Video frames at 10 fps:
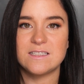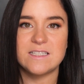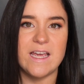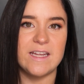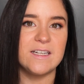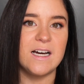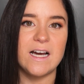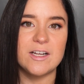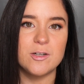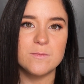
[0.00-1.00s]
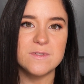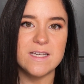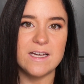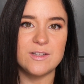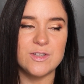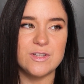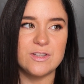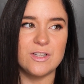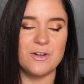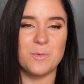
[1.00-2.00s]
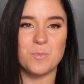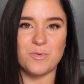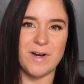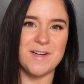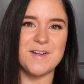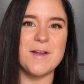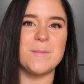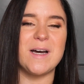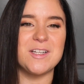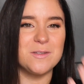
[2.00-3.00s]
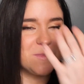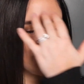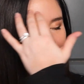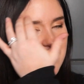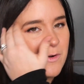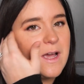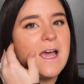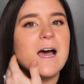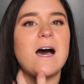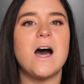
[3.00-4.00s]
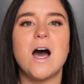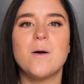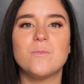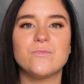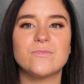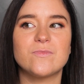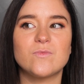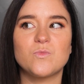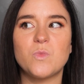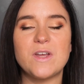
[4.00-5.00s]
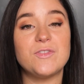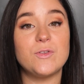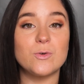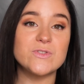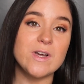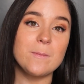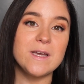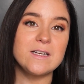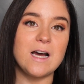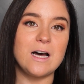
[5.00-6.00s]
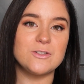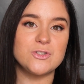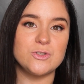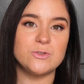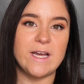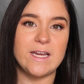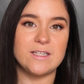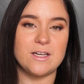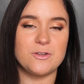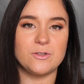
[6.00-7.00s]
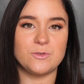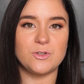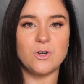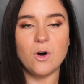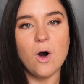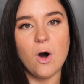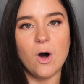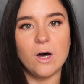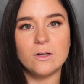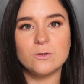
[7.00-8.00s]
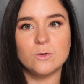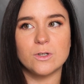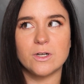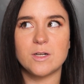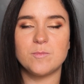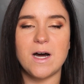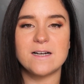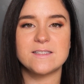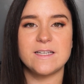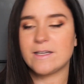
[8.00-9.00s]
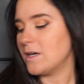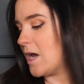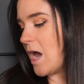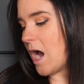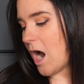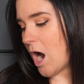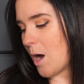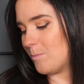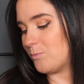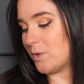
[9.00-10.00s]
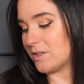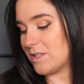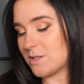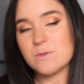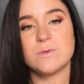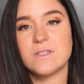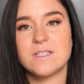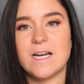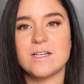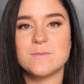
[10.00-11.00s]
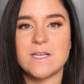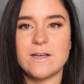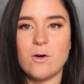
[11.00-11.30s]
10 items, and they're brand name items. So when those come in, I'll do another little haul or unboxing. But this was one of the items I